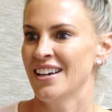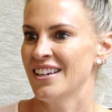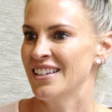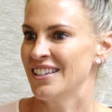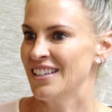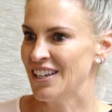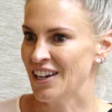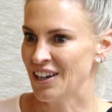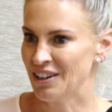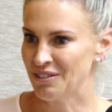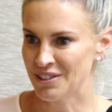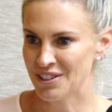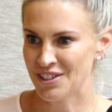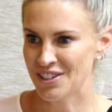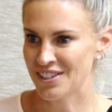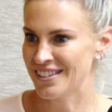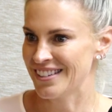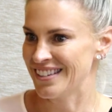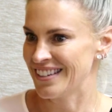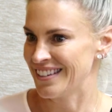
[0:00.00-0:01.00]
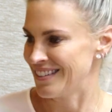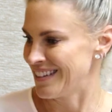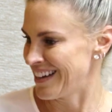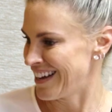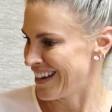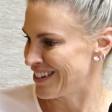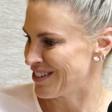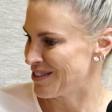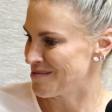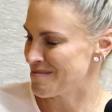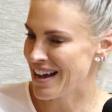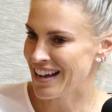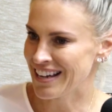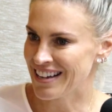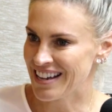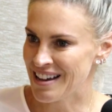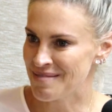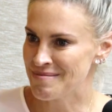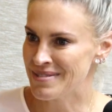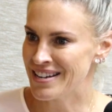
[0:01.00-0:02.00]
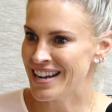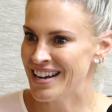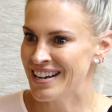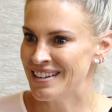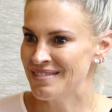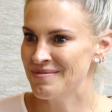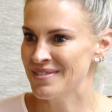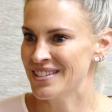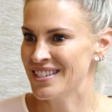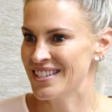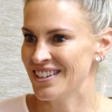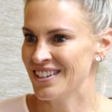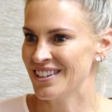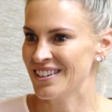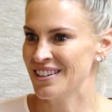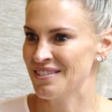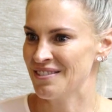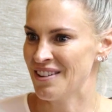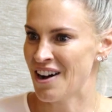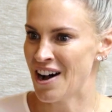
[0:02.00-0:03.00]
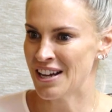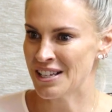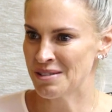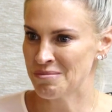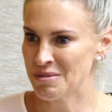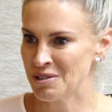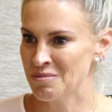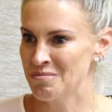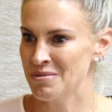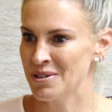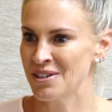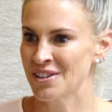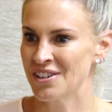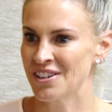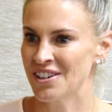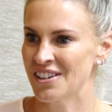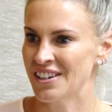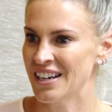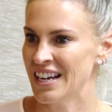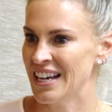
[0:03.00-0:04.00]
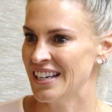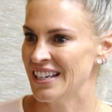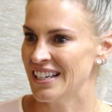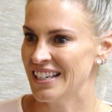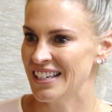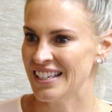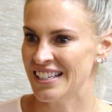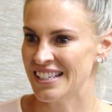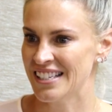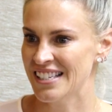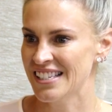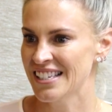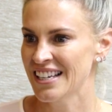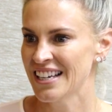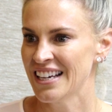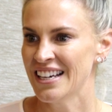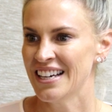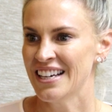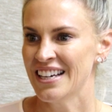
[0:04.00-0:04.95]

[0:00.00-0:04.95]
You know, which is hand you a bag of M and M's or a hospital burger, and it's